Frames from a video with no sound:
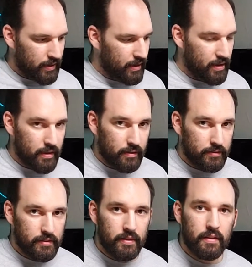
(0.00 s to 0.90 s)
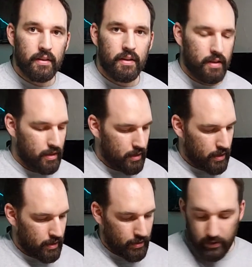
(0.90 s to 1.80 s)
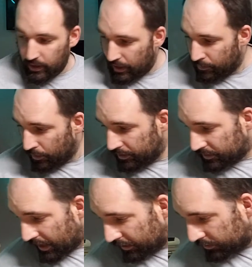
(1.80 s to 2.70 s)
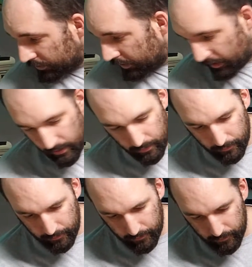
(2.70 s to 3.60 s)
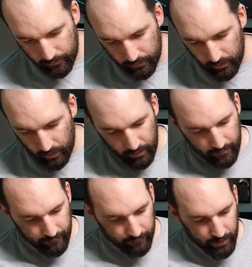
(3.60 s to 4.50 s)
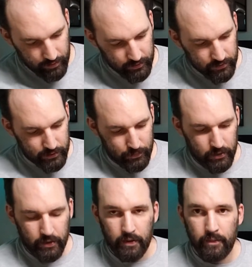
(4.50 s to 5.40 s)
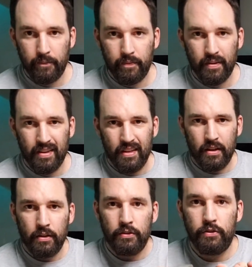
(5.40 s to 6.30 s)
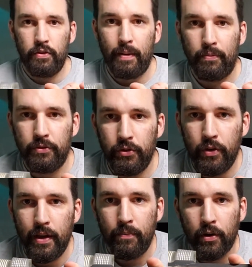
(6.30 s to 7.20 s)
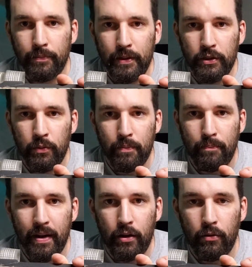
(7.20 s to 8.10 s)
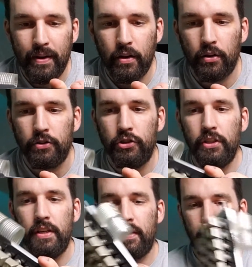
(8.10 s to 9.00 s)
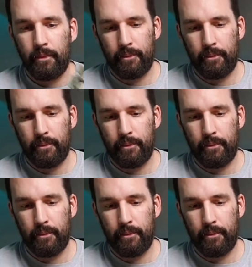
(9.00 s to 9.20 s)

is the keyboard is actually very similar to the Apple II keyboard, especially with Bell being on G.